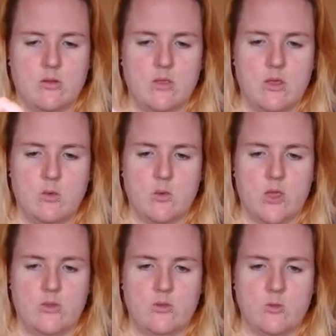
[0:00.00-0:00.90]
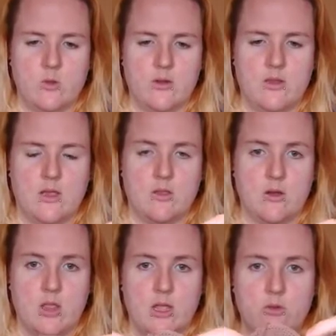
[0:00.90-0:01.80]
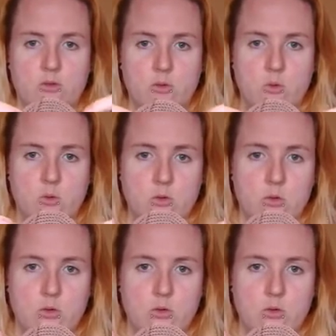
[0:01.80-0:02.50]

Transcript: They will get sewn together like so.